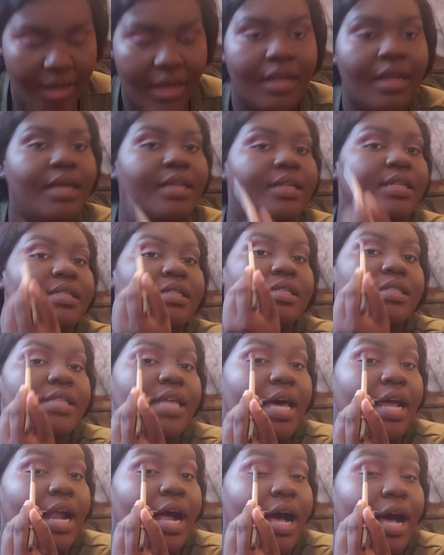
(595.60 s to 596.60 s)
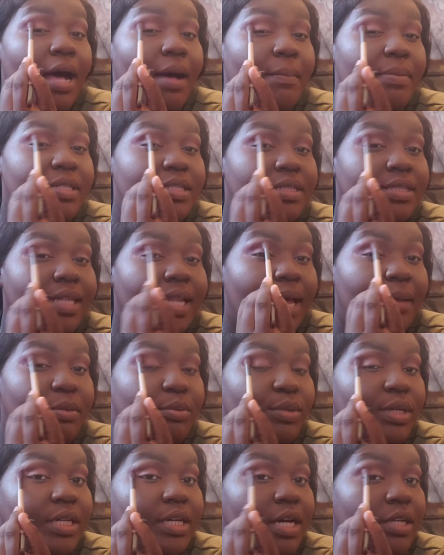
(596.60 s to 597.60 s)
like this is that slap
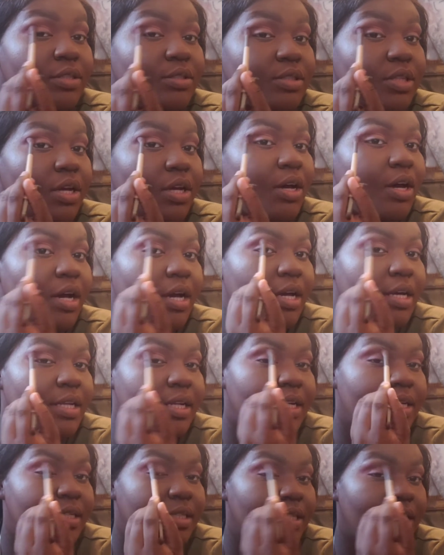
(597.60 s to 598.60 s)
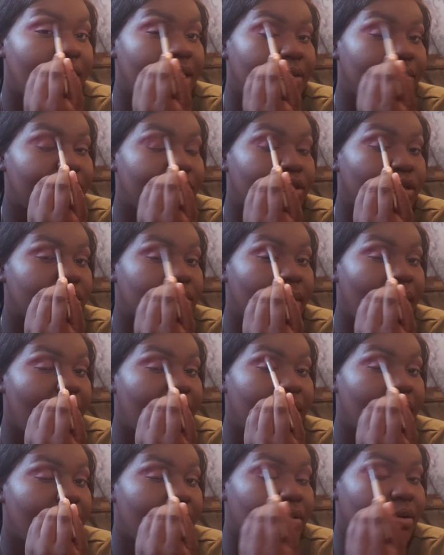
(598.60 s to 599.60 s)
3 colors on, throw some
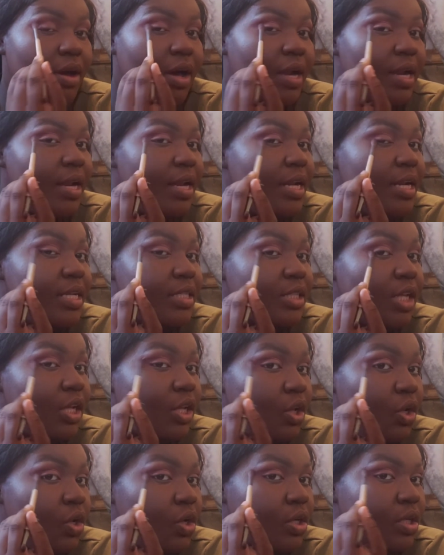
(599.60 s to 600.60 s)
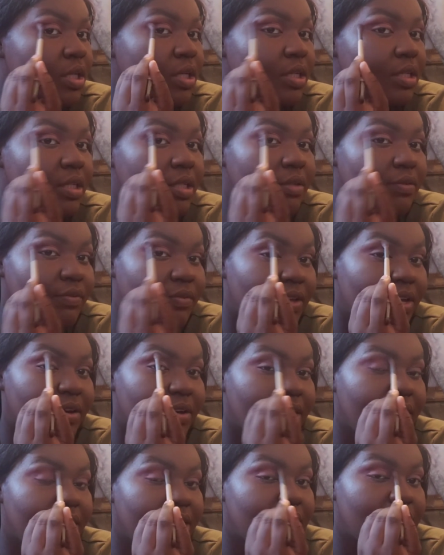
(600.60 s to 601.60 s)
eyeliner on, and it's a look.
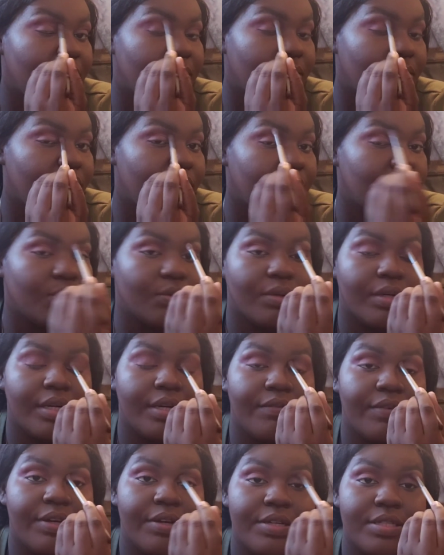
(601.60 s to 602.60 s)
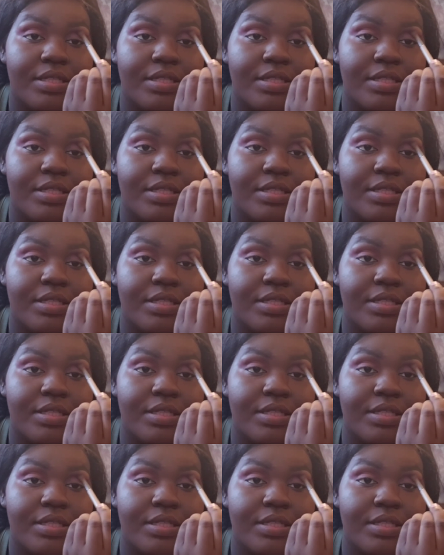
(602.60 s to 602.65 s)
Very simple, Victoria. Very